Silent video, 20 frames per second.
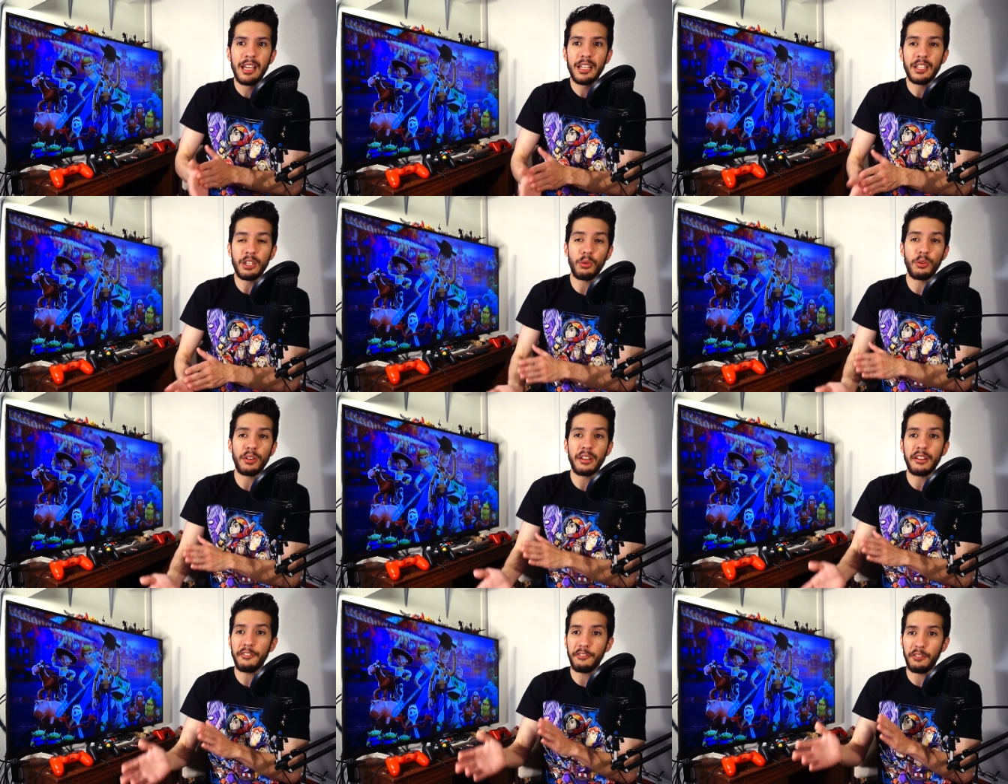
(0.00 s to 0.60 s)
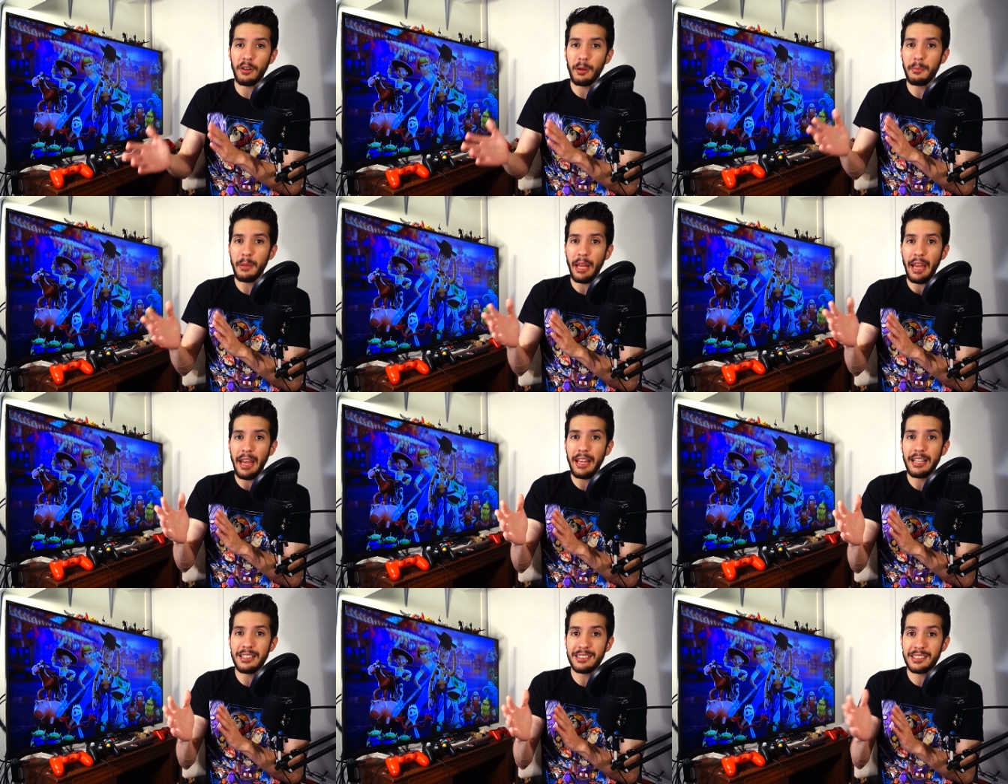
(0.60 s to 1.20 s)
not only from
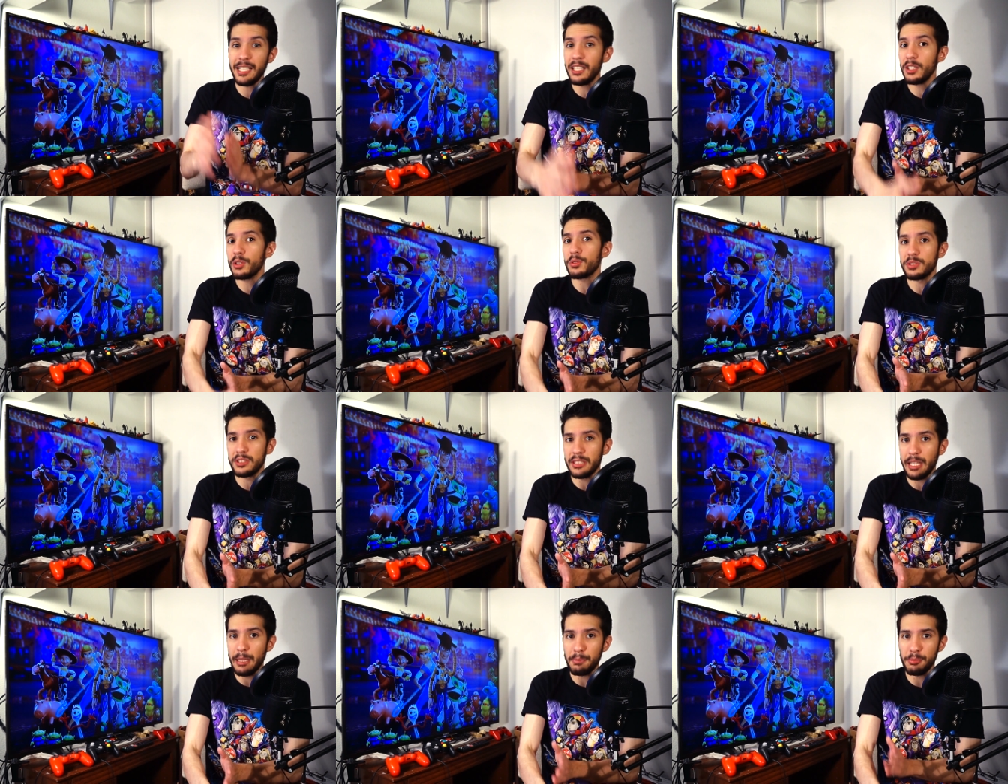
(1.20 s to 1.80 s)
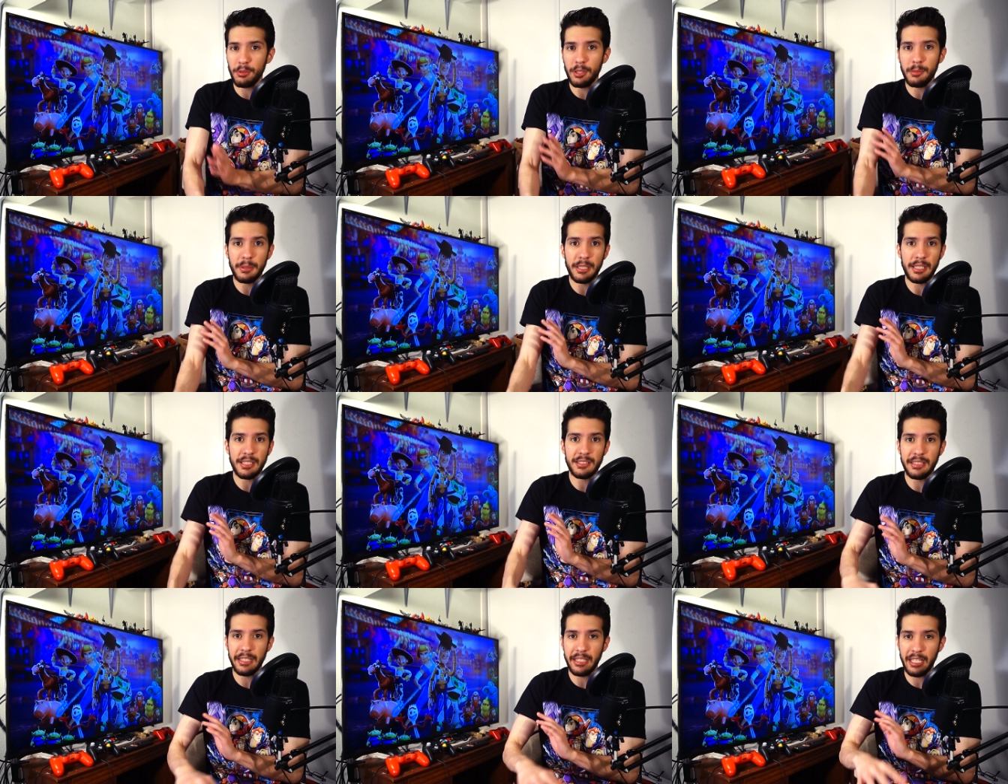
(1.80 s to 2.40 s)
a technical standpoint
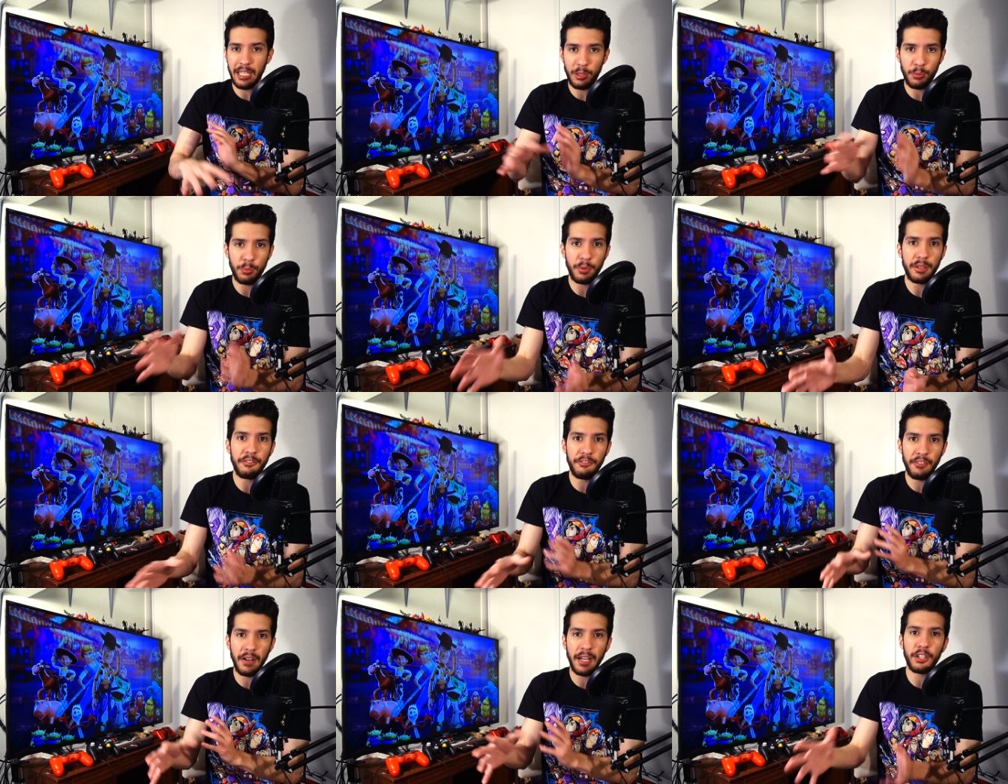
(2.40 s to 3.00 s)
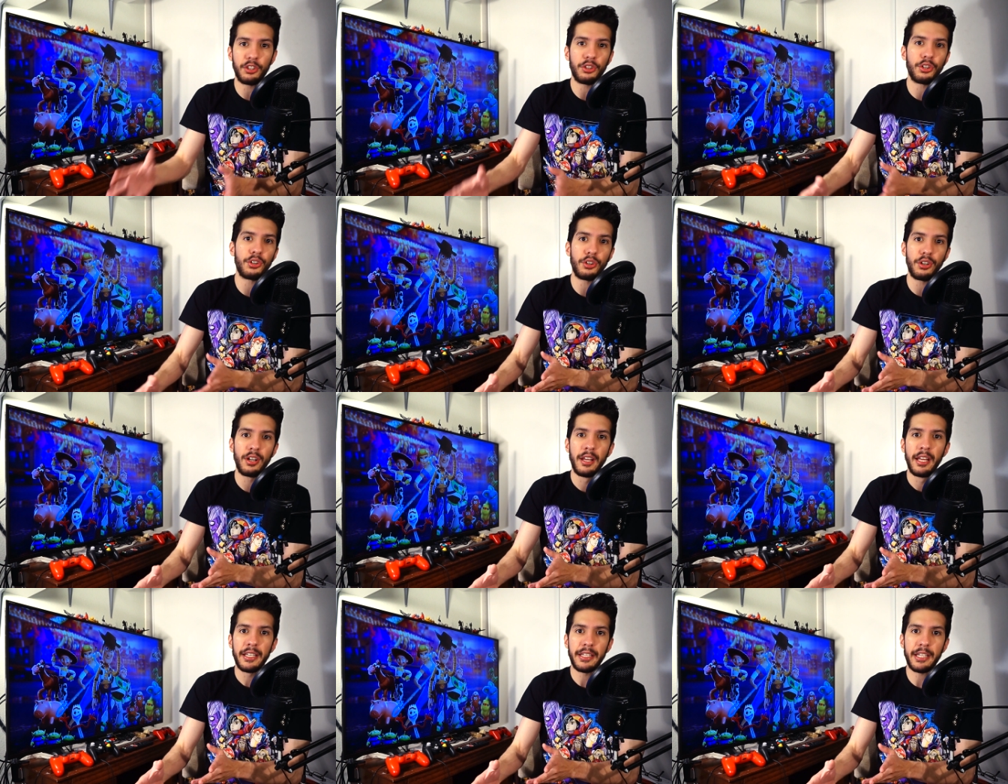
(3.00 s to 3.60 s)
because they kind of refined
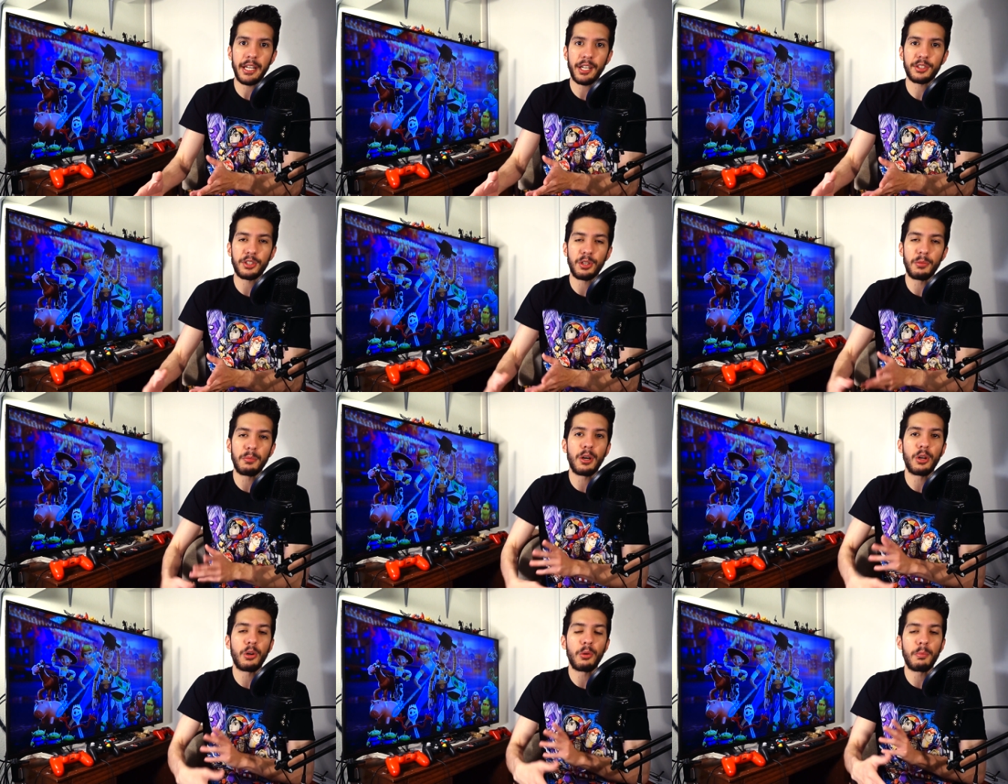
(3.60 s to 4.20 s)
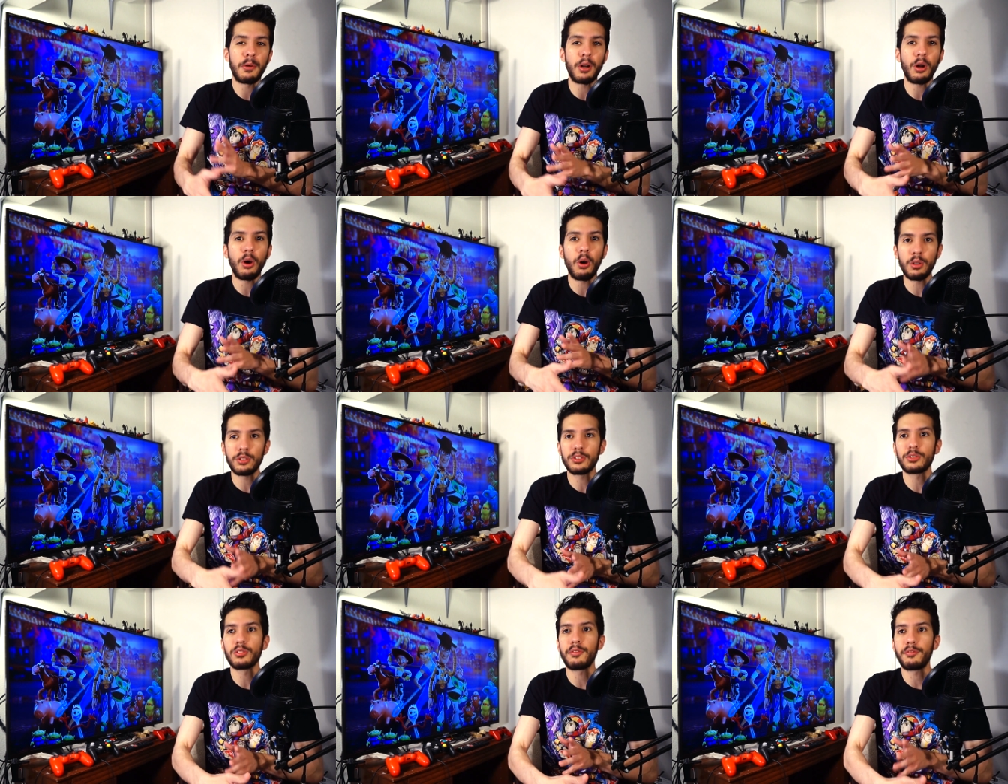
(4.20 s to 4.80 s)
her character model, but
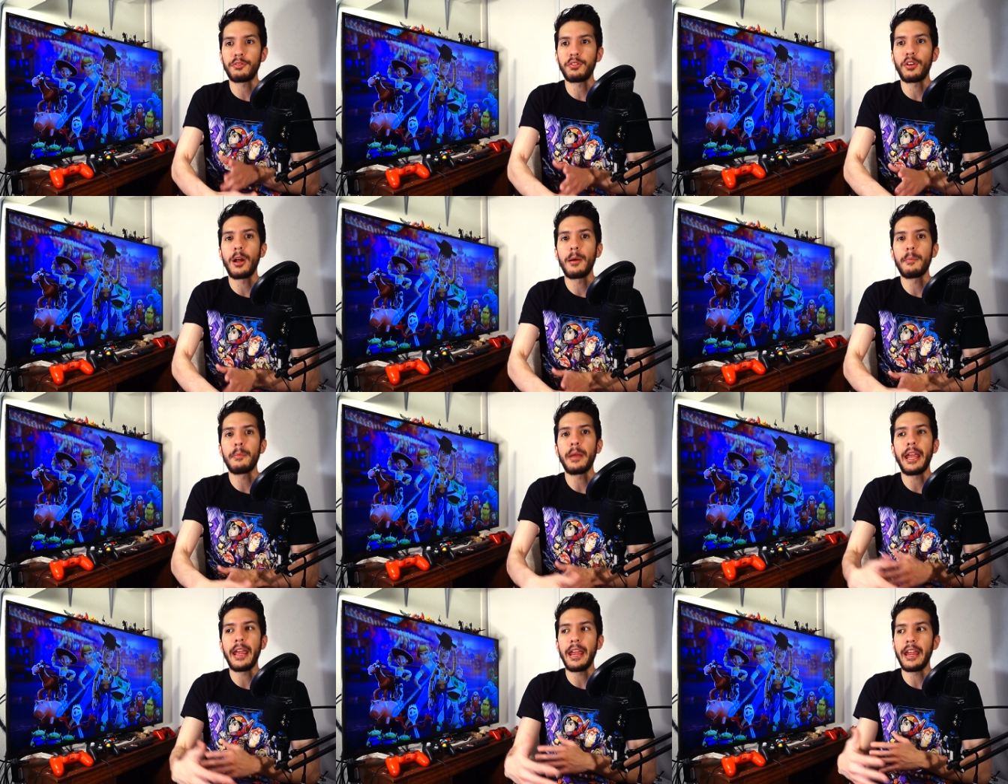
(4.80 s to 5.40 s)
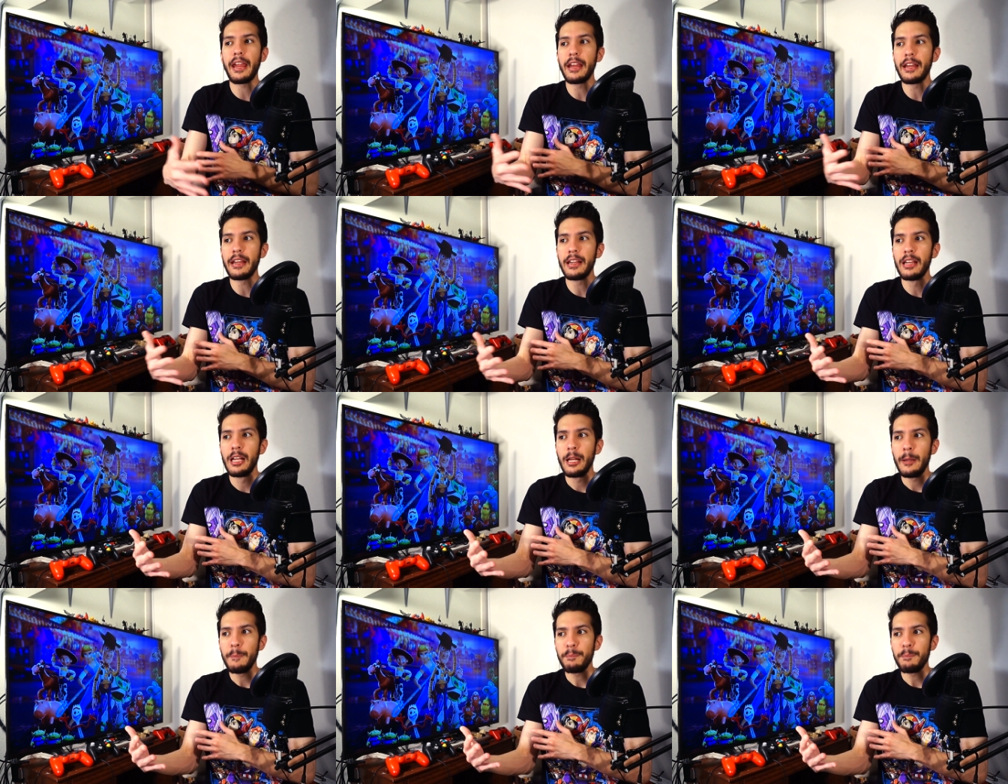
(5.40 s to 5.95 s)
also from a